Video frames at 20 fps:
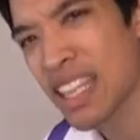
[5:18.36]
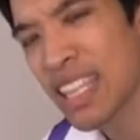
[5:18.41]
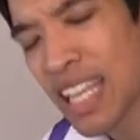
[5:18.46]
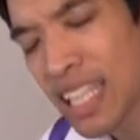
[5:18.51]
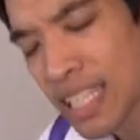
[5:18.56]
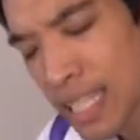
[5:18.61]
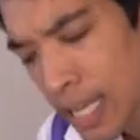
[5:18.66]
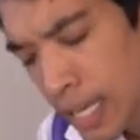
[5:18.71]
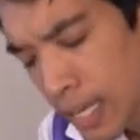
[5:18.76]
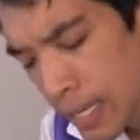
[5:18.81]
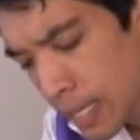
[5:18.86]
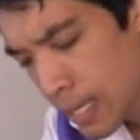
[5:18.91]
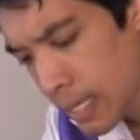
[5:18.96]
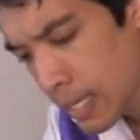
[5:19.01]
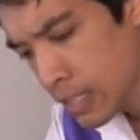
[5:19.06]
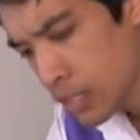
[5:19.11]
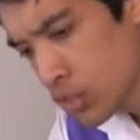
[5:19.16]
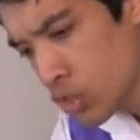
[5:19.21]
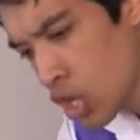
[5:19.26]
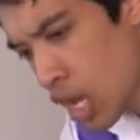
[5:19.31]
that
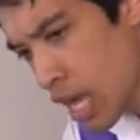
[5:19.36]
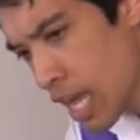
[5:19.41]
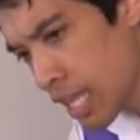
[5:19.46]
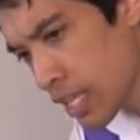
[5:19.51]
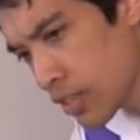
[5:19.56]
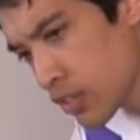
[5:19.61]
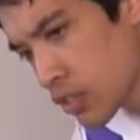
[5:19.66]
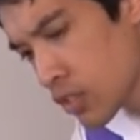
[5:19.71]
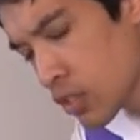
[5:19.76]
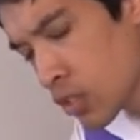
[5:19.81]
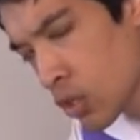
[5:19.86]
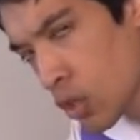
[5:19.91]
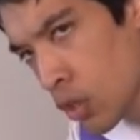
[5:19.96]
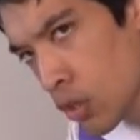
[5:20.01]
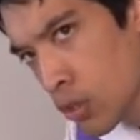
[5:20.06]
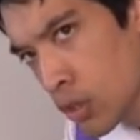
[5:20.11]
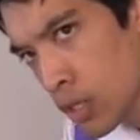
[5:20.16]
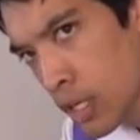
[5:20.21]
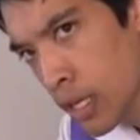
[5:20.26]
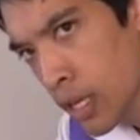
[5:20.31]
giants are
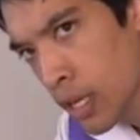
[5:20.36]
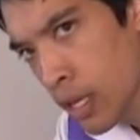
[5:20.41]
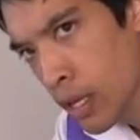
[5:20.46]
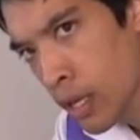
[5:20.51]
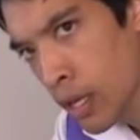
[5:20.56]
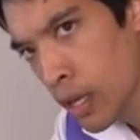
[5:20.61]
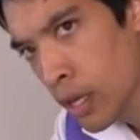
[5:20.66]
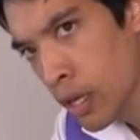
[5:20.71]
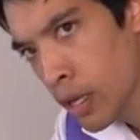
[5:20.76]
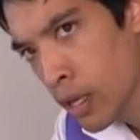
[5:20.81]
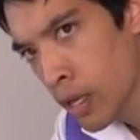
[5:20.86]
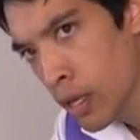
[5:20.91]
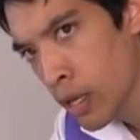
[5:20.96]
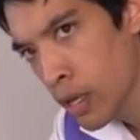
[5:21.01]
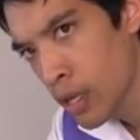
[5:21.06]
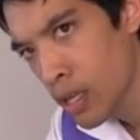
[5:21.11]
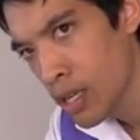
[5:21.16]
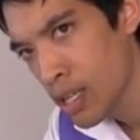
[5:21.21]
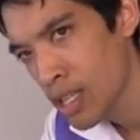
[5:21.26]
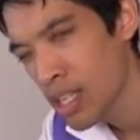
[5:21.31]
not they're
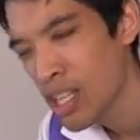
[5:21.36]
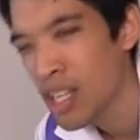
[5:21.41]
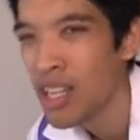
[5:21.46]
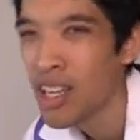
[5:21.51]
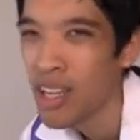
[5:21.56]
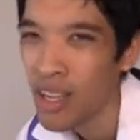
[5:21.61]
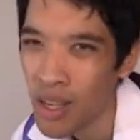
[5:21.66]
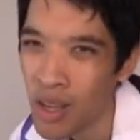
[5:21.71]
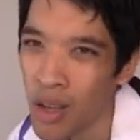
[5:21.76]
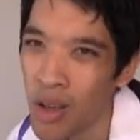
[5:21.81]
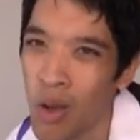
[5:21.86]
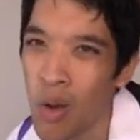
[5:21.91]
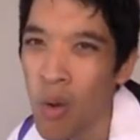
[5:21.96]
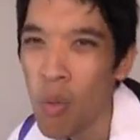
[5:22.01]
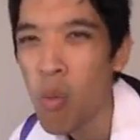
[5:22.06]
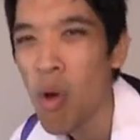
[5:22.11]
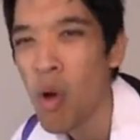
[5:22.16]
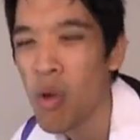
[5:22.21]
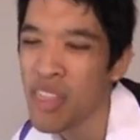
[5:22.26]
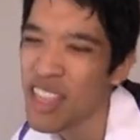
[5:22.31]

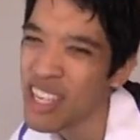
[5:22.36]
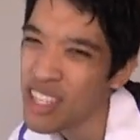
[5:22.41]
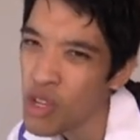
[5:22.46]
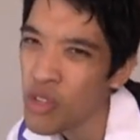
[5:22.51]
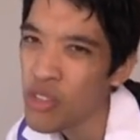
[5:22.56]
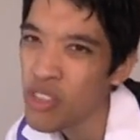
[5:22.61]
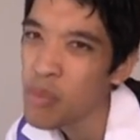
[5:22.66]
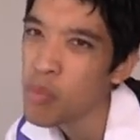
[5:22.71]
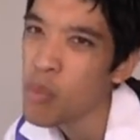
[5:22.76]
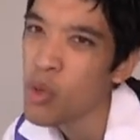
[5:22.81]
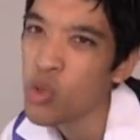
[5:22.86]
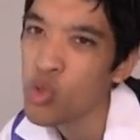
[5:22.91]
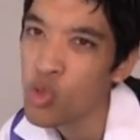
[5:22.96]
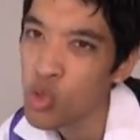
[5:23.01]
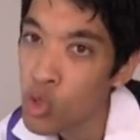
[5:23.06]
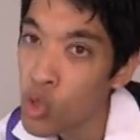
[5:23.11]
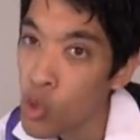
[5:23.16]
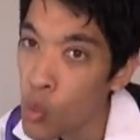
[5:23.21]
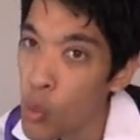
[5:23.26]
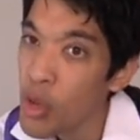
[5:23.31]
not the
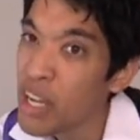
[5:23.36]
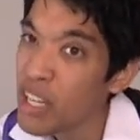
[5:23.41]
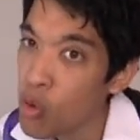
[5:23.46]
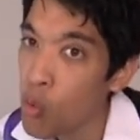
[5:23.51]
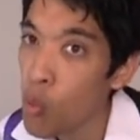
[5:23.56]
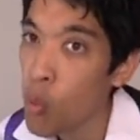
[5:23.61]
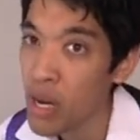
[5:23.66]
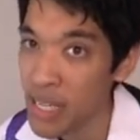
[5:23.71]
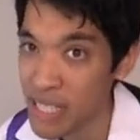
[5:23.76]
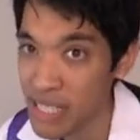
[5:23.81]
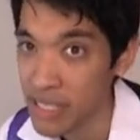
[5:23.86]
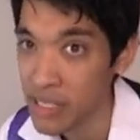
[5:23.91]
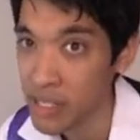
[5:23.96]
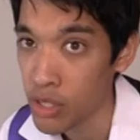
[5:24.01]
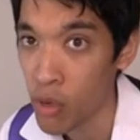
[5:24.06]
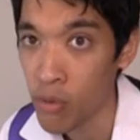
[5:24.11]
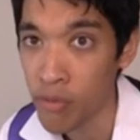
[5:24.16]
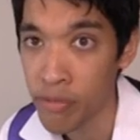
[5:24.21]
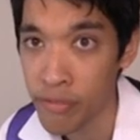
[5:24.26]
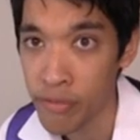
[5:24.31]
most quick-witted
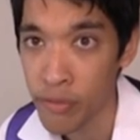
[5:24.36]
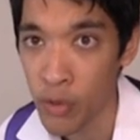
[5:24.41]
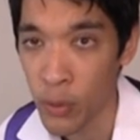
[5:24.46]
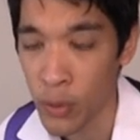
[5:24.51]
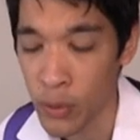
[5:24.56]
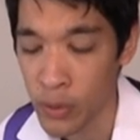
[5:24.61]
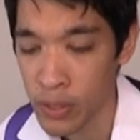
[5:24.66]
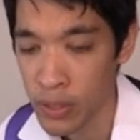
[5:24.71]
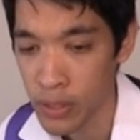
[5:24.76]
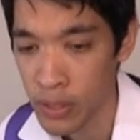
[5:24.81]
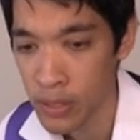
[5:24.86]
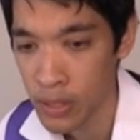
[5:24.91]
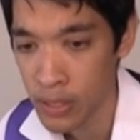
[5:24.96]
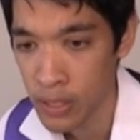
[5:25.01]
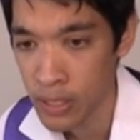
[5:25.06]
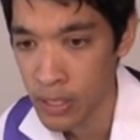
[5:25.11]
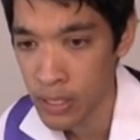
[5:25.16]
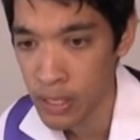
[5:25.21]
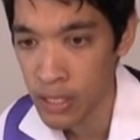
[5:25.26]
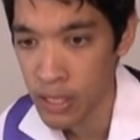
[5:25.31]
of folk,
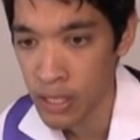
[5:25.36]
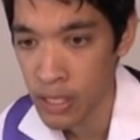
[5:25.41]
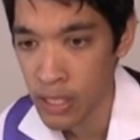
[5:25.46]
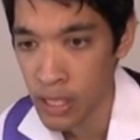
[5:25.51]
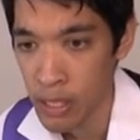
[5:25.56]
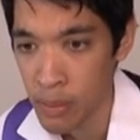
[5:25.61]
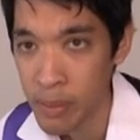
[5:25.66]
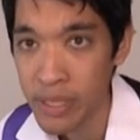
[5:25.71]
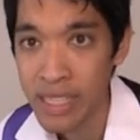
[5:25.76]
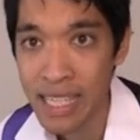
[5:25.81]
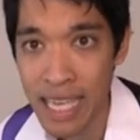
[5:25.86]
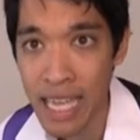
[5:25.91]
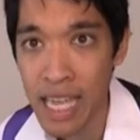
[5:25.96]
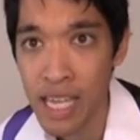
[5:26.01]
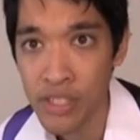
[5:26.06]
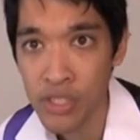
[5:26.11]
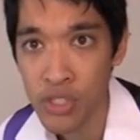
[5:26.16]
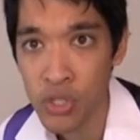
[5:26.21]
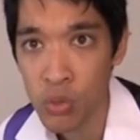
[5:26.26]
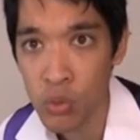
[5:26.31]
but they are
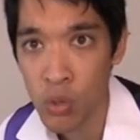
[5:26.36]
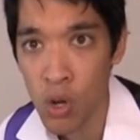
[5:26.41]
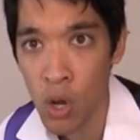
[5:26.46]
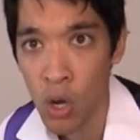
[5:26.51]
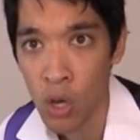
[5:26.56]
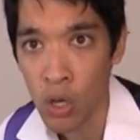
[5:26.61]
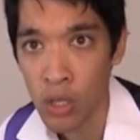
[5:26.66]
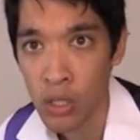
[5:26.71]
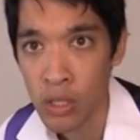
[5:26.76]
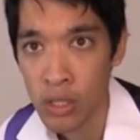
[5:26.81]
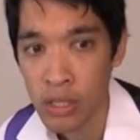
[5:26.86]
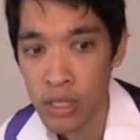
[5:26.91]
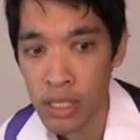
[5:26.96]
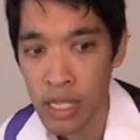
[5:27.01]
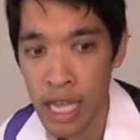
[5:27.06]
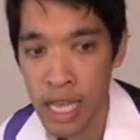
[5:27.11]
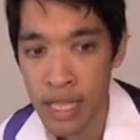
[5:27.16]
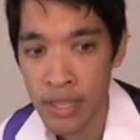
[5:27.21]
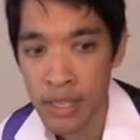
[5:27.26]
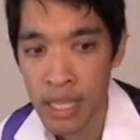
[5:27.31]
strong,
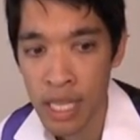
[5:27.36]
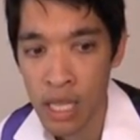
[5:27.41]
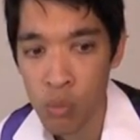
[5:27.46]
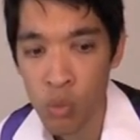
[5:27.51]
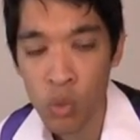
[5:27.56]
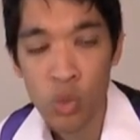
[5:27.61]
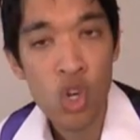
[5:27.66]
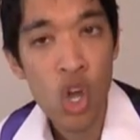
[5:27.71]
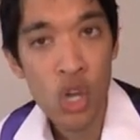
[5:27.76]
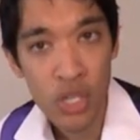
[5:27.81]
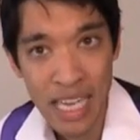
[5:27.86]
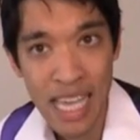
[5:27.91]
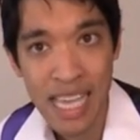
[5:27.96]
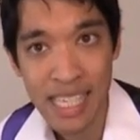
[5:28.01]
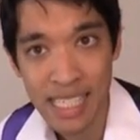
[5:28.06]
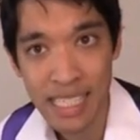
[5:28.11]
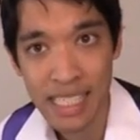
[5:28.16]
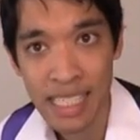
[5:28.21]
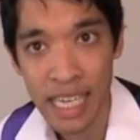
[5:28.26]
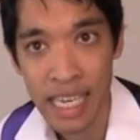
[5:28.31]
and they will not
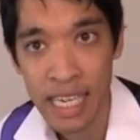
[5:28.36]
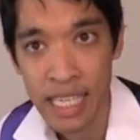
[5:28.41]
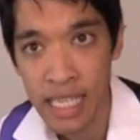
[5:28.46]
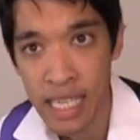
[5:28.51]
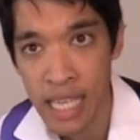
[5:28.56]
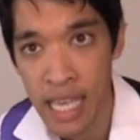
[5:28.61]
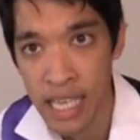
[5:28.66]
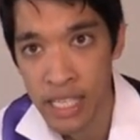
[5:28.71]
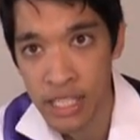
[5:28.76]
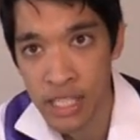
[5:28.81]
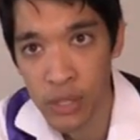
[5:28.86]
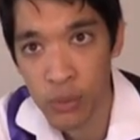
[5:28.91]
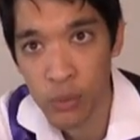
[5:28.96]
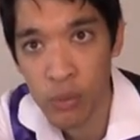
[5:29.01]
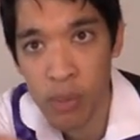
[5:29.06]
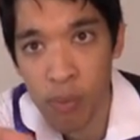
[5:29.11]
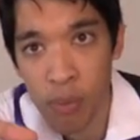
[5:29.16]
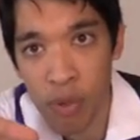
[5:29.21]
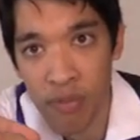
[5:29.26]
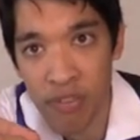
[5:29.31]
hesitate to
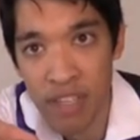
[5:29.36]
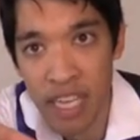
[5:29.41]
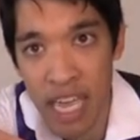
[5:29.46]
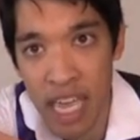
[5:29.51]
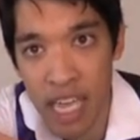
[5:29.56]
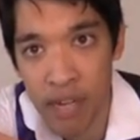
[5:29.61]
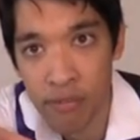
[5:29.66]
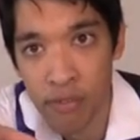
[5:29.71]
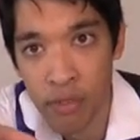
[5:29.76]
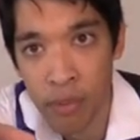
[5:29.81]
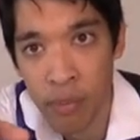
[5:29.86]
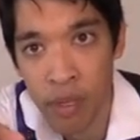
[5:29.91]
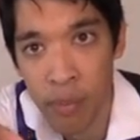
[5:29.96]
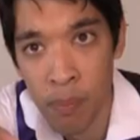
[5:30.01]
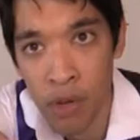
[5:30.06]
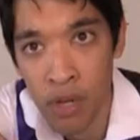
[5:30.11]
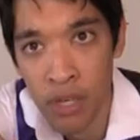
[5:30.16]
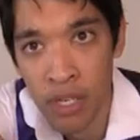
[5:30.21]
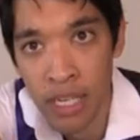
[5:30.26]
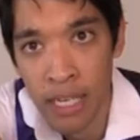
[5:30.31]
rip off your head from your
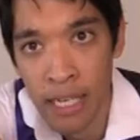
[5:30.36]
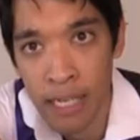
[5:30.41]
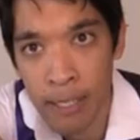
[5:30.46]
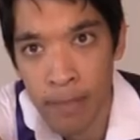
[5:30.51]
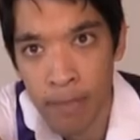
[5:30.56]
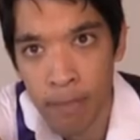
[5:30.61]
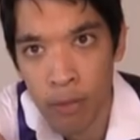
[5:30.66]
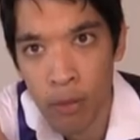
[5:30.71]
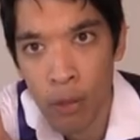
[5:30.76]
body